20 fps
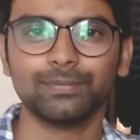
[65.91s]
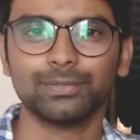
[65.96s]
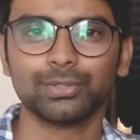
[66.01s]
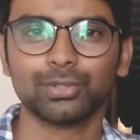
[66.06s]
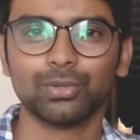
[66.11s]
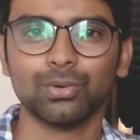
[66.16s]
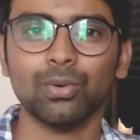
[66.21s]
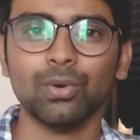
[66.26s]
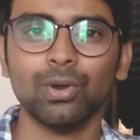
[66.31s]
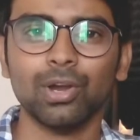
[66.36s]

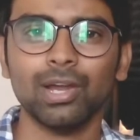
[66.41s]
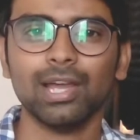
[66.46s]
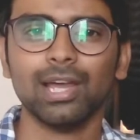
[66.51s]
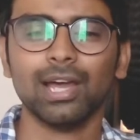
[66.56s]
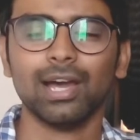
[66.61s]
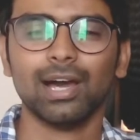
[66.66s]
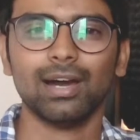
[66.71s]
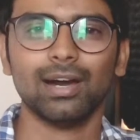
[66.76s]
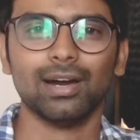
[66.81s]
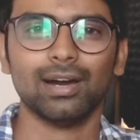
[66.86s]
So
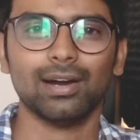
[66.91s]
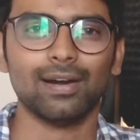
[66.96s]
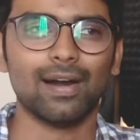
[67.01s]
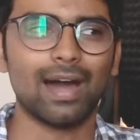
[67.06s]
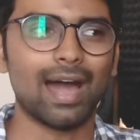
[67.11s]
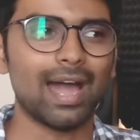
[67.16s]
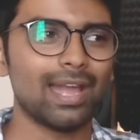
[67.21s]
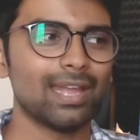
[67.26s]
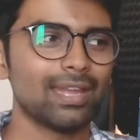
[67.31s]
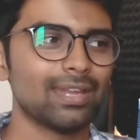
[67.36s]

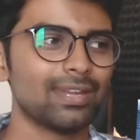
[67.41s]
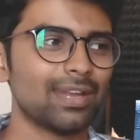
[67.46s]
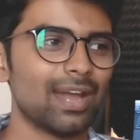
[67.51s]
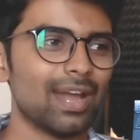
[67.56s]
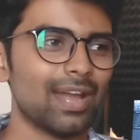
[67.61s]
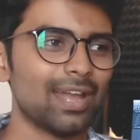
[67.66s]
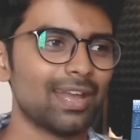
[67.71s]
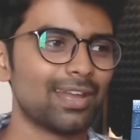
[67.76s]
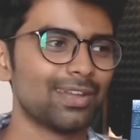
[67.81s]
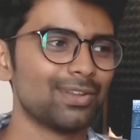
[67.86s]

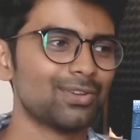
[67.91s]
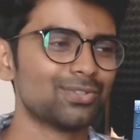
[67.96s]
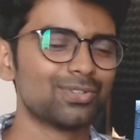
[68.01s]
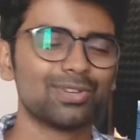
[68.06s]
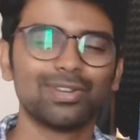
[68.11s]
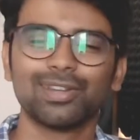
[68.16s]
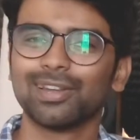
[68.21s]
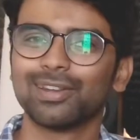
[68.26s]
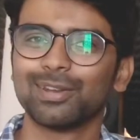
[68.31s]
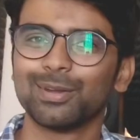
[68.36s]
I
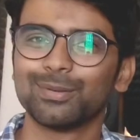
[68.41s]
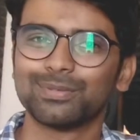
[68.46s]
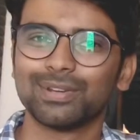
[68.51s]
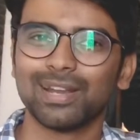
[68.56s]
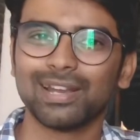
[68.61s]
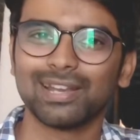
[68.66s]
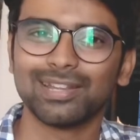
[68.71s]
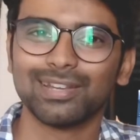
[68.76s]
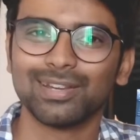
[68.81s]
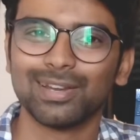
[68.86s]
usually end up
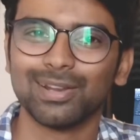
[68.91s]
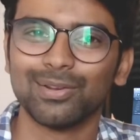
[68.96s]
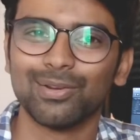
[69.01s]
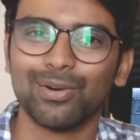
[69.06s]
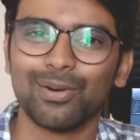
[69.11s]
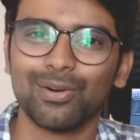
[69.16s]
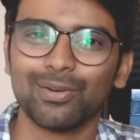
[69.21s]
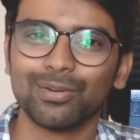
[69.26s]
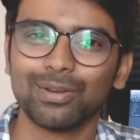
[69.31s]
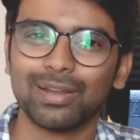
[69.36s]
writing a
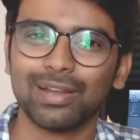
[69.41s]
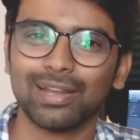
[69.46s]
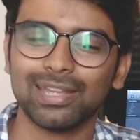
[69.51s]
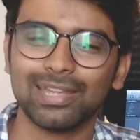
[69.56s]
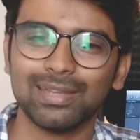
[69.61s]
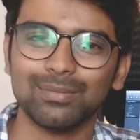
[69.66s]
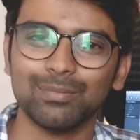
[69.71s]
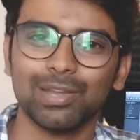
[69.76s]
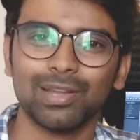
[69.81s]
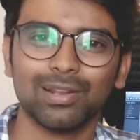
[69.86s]
long
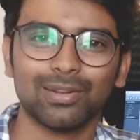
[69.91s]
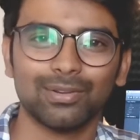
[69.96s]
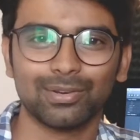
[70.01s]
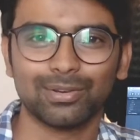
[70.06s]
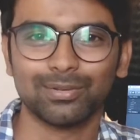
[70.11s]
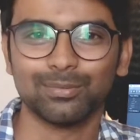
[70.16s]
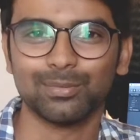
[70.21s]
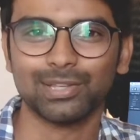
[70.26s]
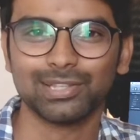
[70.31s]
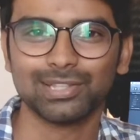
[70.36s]
email
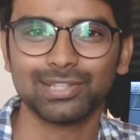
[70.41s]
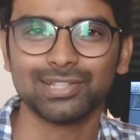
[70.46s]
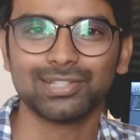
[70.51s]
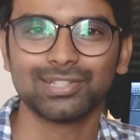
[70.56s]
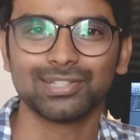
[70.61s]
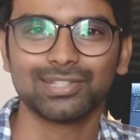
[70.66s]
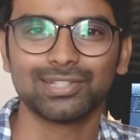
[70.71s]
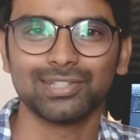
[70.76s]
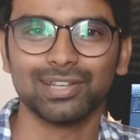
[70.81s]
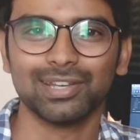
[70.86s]
or a
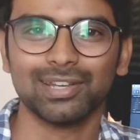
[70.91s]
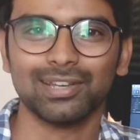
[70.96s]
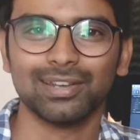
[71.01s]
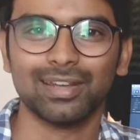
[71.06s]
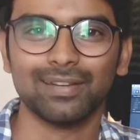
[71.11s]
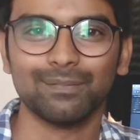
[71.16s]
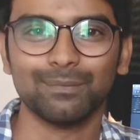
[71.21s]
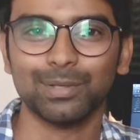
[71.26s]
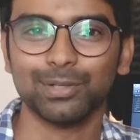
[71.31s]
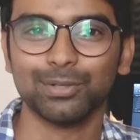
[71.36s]
message, and
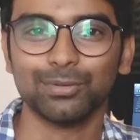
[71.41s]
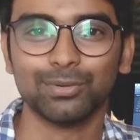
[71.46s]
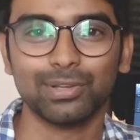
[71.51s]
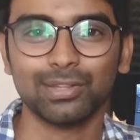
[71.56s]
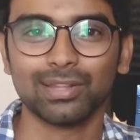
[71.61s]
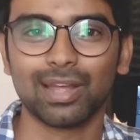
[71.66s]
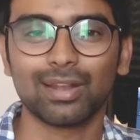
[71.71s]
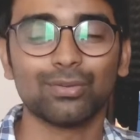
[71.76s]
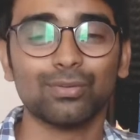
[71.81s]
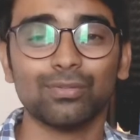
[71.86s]
I've been
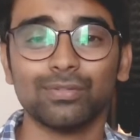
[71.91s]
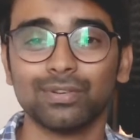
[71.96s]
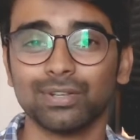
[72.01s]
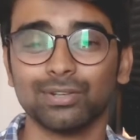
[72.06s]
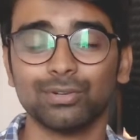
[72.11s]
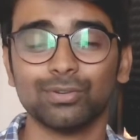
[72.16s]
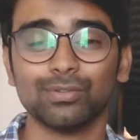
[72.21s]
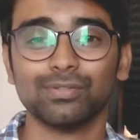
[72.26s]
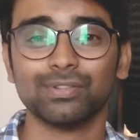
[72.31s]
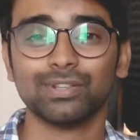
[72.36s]
doing that over
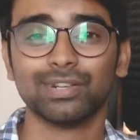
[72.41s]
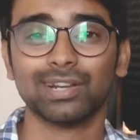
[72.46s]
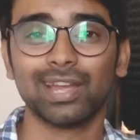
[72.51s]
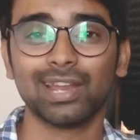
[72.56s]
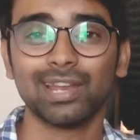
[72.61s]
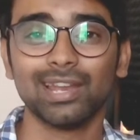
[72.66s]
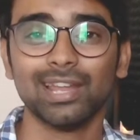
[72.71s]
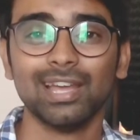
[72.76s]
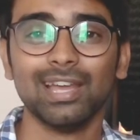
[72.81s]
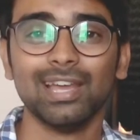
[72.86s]
and over
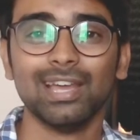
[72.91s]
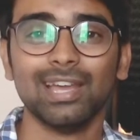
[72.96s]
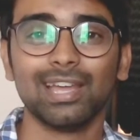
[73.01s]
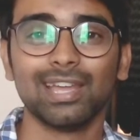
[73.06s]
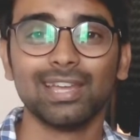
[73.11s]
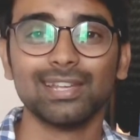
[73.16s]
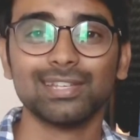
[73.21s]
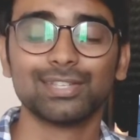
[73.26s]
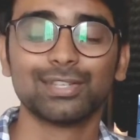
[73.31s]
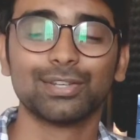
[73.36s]
again.
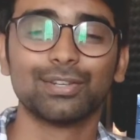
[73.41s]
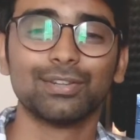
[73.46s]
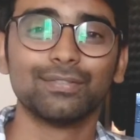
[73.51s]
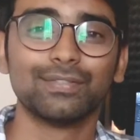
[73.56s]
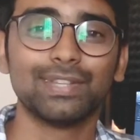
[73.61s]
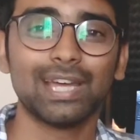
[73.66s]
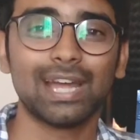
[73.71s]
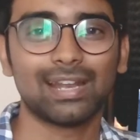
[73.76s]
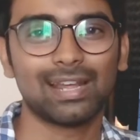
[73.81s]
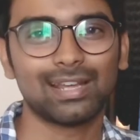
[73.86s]
Instead
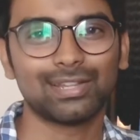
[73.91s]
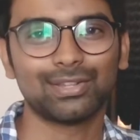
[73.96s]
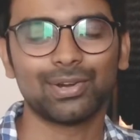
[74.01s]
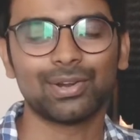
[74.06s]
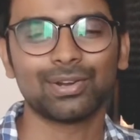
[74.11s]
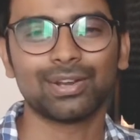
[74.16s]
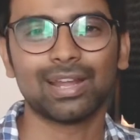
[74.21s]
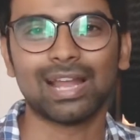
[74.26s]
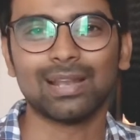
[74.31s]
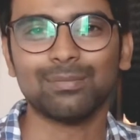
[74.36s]
of that, I
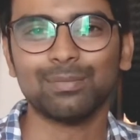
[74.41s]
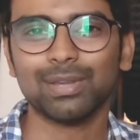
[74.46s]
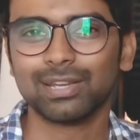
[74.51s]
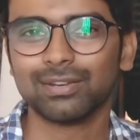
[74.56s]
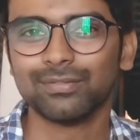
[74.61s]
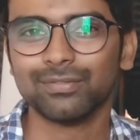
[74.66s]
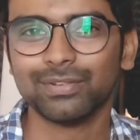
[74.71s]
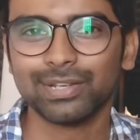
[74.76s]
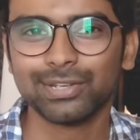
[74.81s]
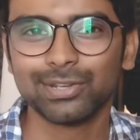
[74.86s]
thought I'll make
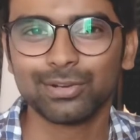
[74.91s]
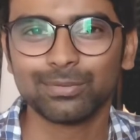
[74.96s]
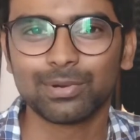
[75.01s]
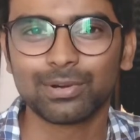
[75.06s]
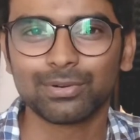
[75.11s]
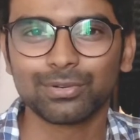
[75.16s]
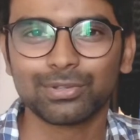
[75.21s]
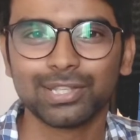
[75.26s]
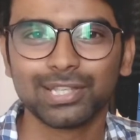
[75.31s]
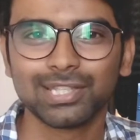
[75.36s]
a video
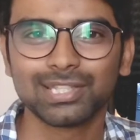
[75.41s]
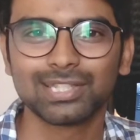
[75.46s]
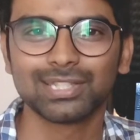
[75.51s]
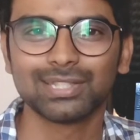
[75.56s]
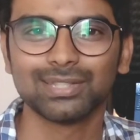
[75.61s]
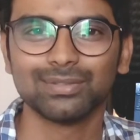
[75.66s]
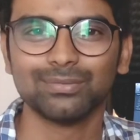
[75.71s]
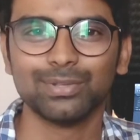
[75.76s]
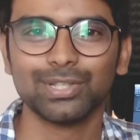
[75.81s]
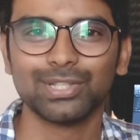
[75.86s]
about
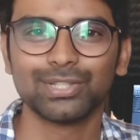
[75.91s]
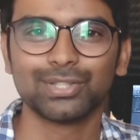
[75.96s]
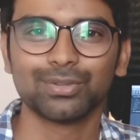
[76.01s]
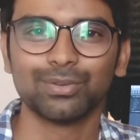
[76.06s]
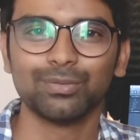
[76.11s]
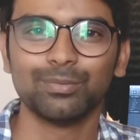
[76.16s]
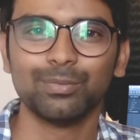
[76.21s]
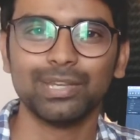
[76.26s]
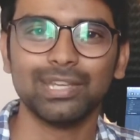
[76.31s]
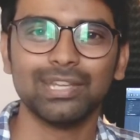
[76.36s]
this, which
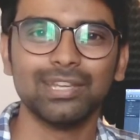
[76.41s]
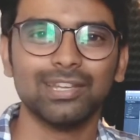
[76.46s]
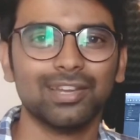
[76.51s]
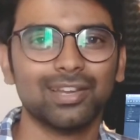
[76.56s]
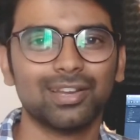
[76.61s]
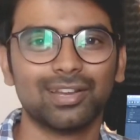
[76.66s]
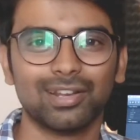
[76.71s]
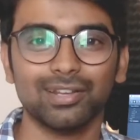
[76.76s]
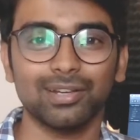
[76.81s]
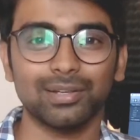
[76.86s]
should be
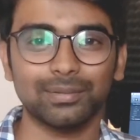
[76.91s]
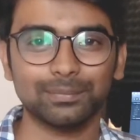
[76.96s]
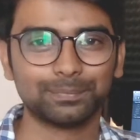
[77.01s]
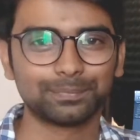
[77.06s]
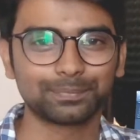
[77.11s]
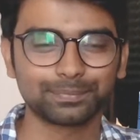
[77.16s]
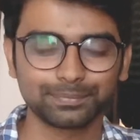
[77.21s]
clear.